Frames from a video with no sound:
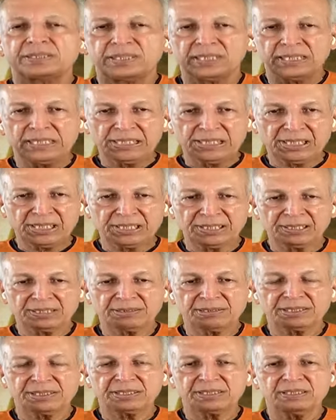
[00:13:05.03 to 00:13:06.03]

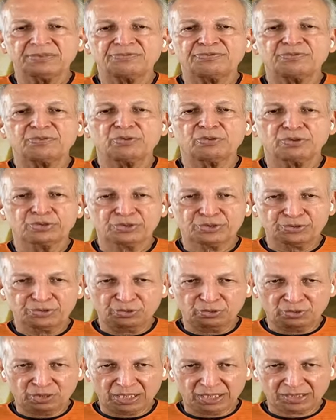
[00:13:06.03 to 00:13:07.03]
degenerative
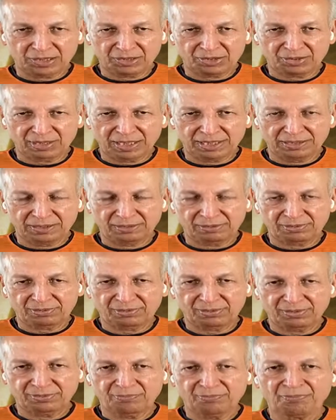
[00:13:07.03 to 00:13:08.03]
osteoarthritis.
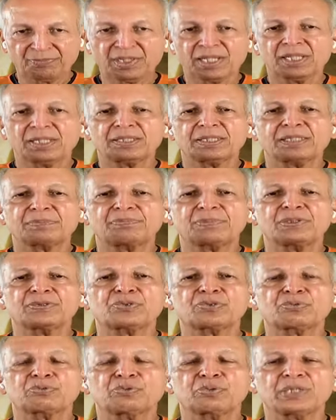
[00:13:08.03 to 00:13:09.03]
That
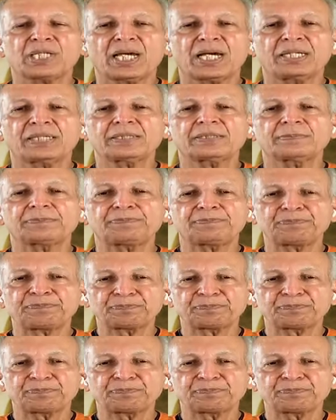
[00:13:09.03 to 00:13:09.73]
means we are